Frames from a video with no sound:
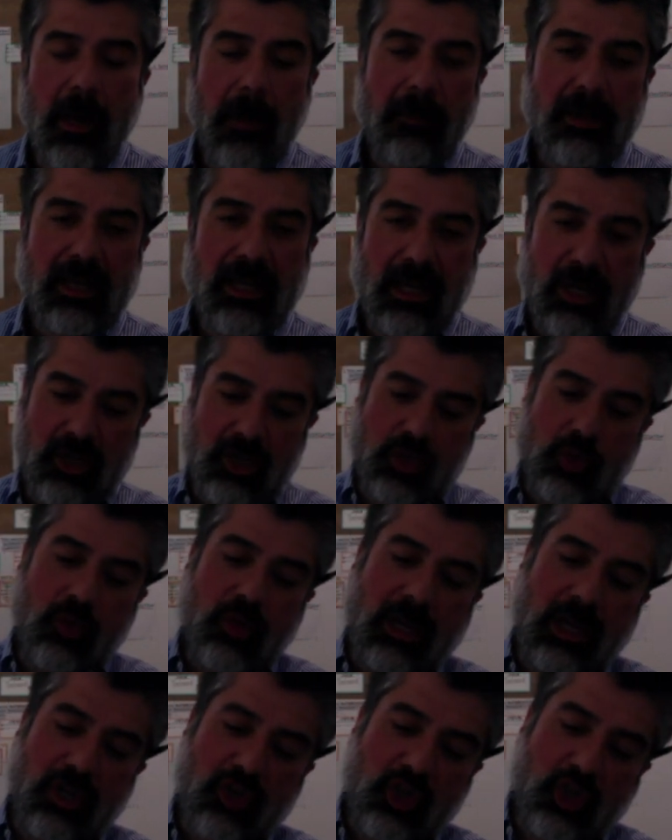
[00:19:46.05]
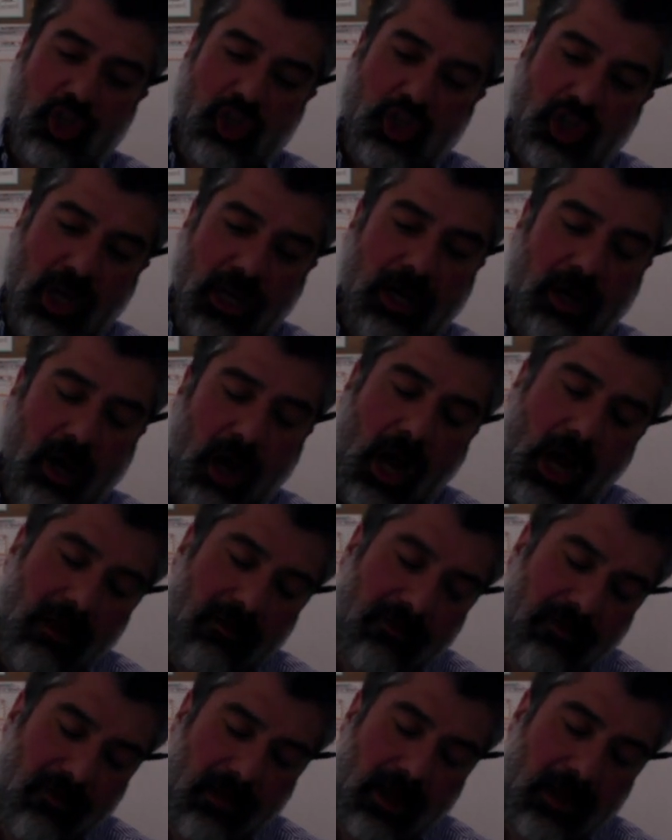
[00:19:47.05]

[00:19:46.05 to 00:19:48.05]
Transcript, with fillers: because you can shut it off